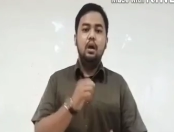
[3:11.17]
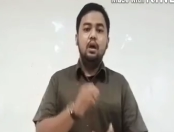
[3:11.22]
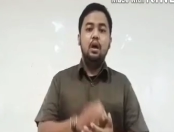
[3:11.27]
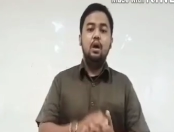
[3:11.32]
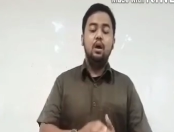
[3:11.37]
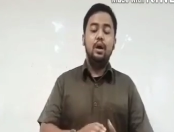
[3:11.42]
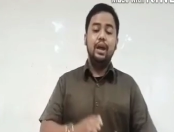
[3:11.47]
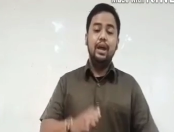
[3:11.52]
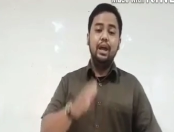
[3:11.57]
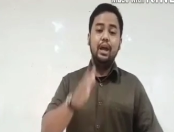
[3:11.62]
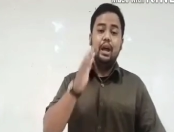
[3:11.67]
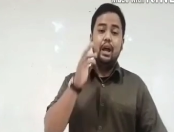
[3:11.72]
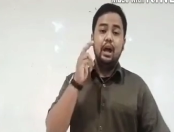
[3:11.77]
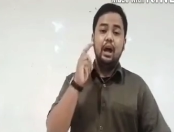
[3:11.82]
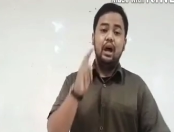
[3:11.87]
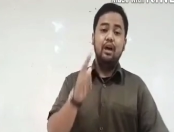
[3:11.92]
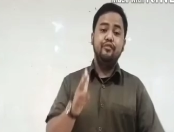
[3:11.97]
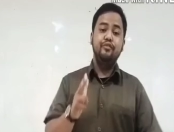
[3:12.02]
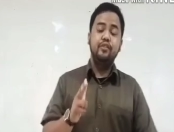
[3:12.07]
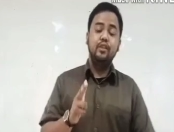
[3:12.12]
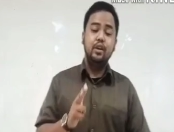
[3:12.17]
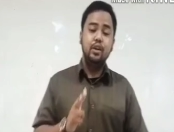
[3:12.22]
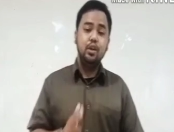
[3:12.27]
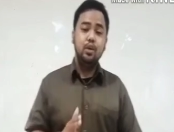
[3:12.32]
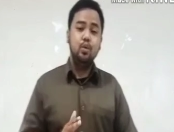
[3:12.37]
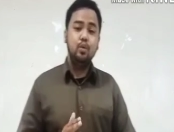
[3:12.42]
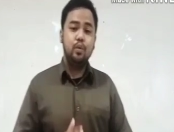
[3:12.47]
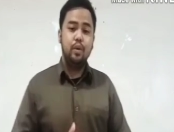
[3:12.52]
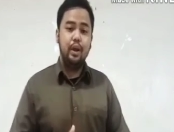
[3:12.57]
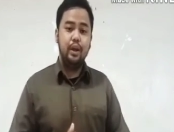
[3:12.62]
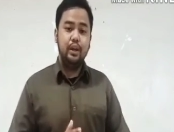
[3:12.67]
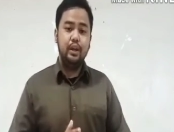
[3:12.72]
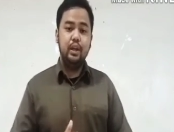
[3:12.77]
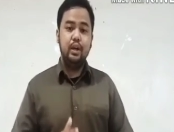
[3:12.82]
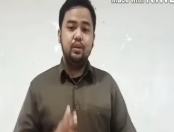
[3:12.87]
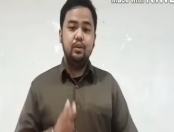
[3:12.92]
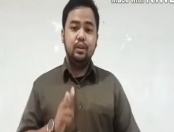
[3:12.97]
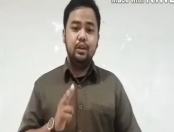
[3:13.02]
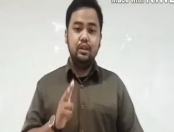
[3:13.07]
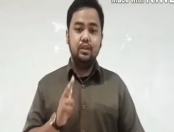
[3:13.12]
Okay, after you write
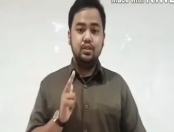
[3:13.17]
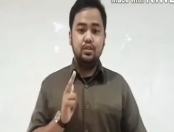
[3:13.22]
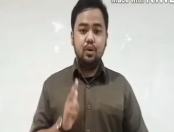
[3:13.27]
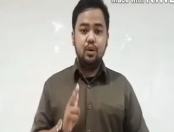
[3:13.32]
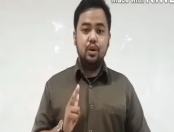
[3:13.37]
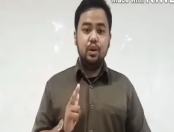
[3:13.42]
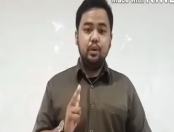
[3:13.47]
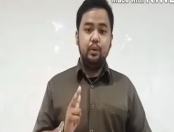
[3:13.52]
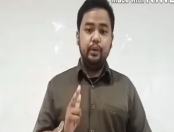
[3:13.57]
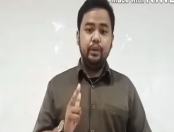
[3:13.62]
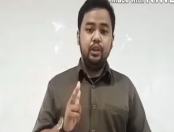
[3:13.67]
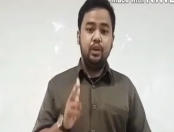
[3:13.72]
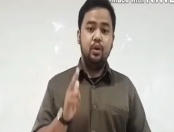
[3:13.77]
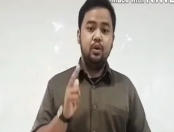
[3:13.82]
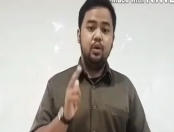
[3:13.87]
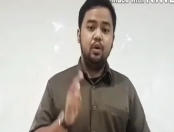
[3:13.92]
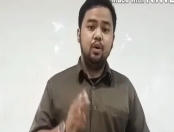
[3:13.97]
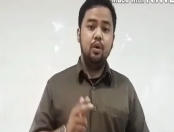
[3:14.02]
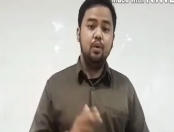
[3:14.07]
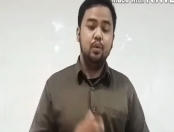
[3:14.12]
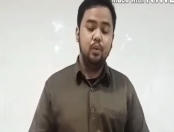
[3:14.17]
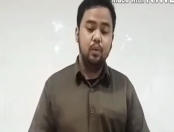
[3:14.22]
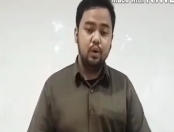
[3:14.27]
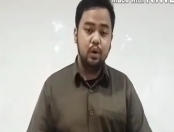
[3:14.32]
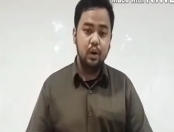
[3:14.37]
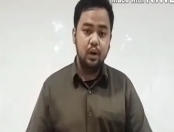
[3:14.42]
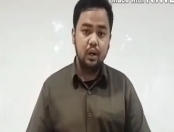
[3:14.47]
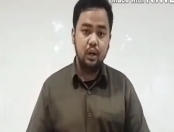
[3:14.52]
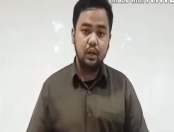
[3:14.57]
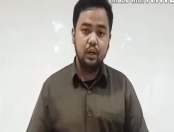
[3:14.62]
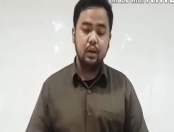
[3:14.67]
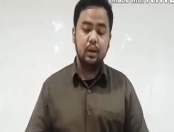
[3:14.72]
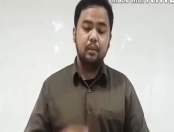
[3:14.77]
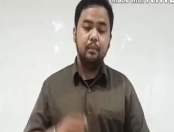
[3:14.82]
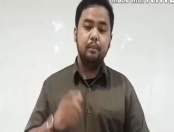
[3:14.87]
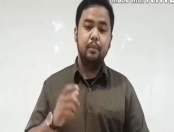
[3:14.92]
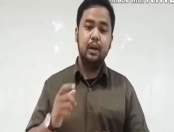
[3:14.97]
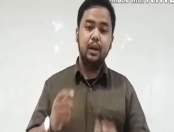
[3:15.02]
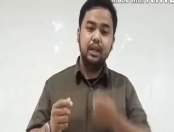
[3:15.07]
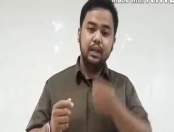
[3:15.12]
down that story with your own word,
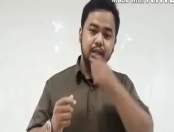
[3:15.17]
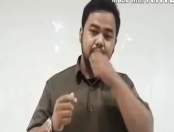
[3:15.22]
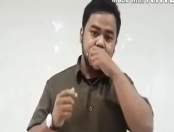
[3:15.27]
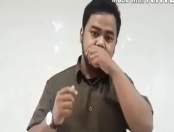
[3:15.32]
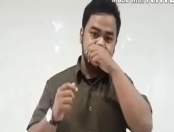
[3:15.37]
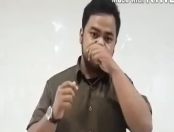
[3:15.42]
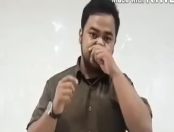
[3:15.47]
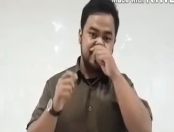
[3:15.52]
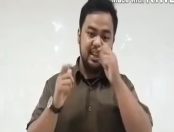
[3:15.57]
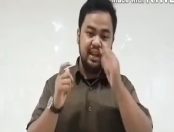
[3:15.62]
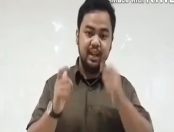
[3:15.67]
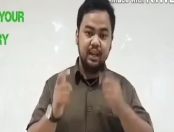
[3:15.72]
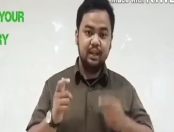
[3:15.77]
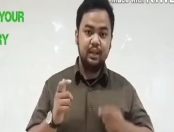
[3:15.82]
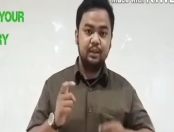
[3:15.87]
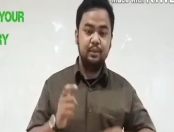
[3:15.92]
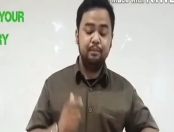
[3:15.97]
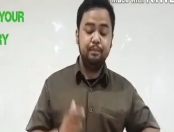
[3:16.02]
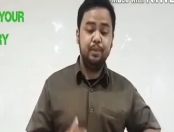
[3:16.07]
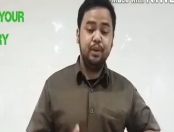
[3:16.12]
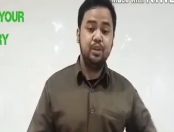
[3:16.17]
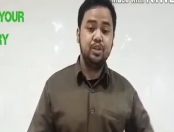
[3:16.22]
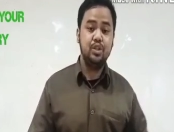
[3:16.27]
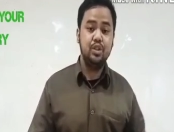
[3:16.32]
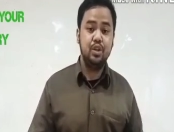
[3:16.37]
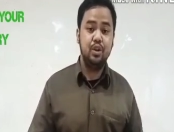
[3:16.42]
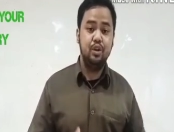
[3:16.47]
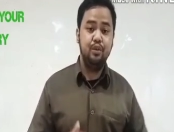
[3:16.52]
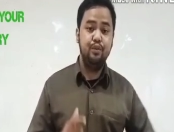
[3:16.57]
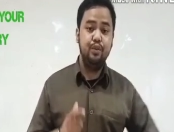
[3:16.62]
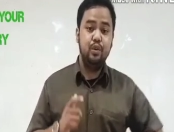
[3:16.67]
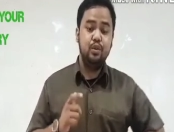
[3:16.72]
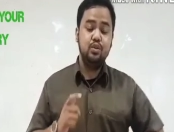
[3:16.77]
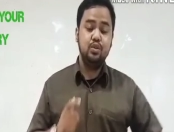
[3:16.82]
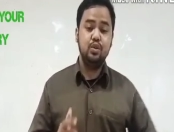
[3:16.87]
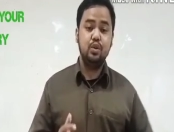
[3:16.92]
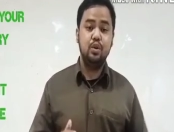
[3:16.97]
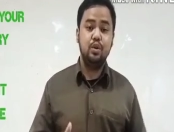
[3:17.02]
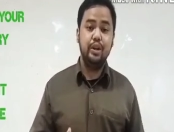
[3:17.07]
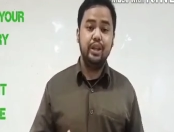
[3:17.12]
please take the picture of your
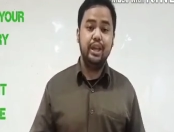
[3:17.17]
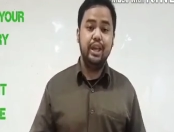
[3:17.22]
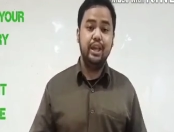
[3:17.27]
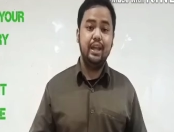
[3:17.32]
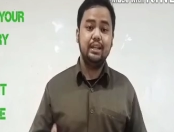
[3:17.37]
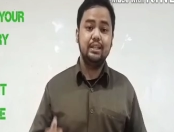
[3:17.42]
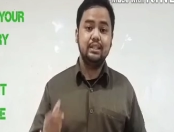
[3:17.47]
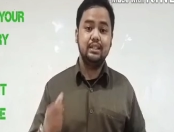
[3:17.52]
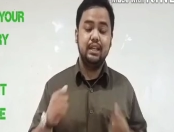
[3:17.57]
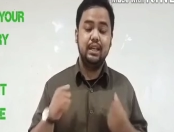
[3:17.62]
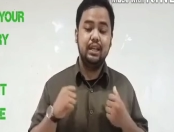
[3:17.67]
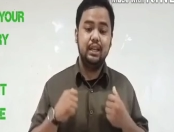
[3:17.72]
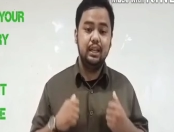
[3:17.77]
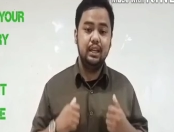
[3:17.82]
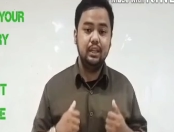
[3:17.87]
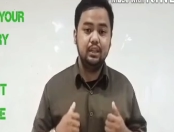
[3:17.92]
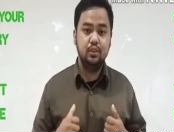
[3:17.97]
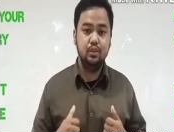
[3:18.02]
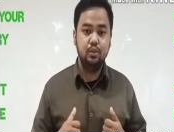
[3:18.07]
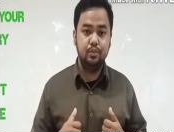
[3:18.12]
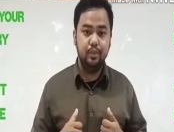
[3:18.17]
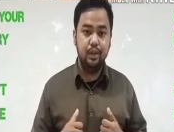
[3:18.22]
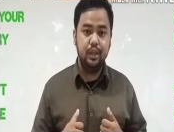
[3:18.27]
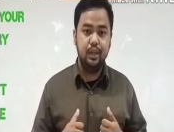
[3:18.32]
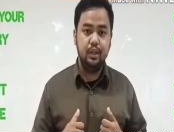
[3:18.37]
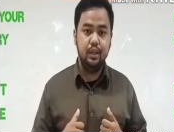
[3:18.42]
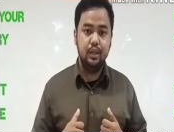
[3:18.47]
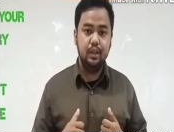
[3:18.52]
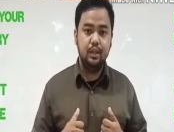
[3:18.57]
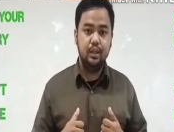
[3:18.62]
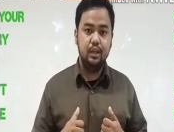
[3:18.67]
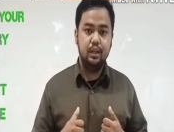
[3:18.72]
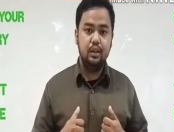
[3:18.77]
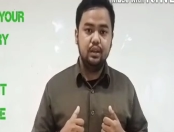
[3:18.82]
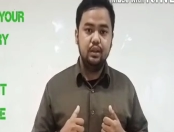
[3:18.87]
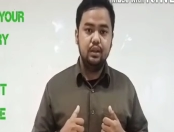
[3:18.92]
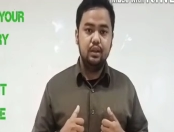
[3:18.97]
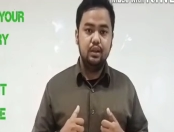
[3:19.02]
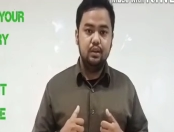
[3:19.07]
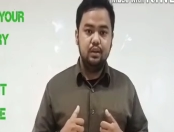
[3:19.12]
story and send it to me.
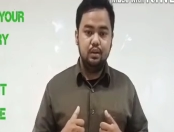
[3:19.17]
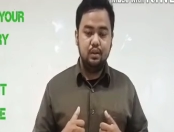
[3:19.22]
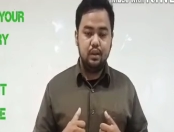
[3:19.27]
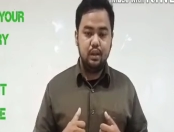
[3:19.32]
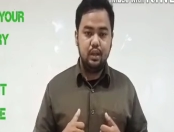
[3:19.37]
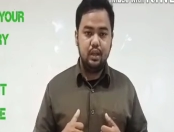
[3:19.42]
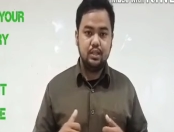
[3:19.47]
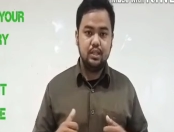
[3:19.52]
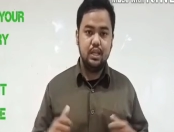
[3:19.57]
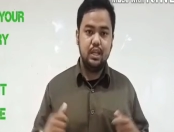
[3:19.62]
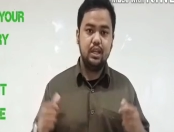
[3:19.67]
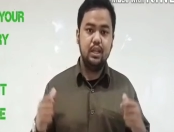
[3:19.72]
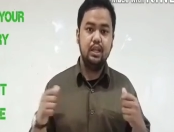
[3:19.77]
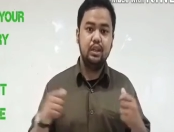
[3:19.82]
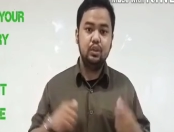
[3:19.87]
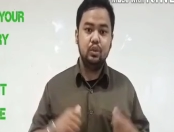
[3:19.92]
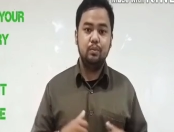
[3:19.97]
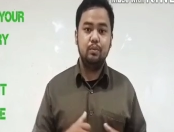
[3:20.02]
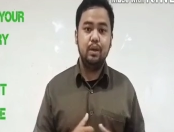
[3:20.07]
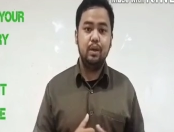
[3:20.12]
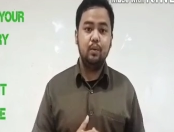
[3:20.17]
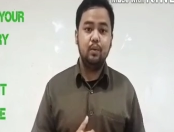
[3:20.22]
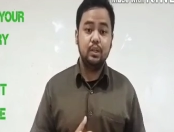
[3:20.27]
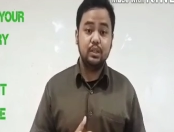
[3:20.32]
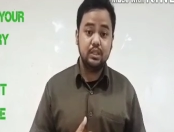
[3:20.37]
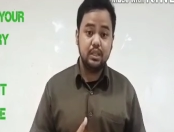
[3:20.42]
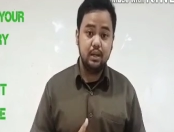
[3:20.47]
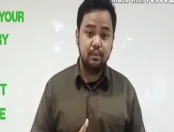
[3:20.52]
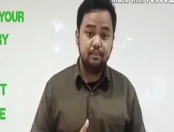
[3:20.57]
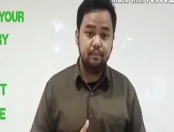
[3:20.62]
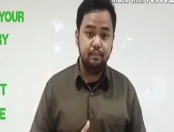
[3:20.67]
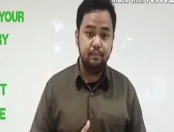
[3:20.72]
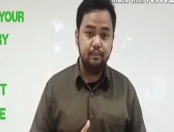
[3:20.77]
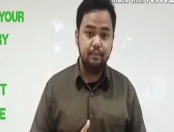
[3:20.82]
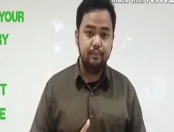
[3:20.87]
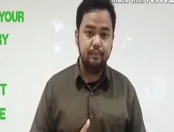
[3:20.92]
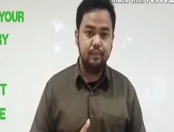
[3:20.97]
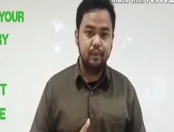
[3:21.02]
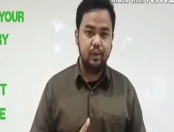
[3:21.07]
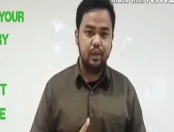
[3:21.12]
Okay, send it to my
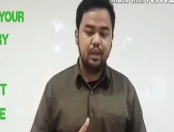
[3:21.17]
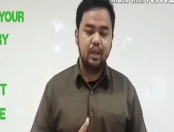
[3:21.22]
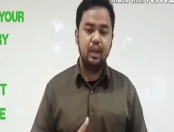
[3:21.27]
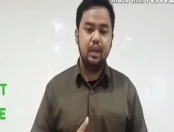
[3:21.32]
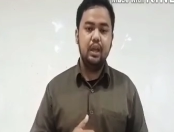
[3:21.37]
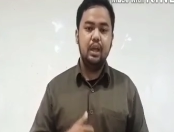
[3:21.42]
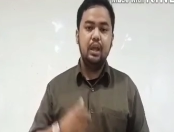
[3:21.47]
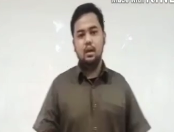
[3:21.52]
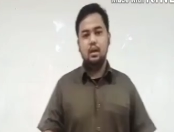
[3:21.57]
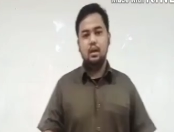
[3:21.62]
WhatsApp. Okay.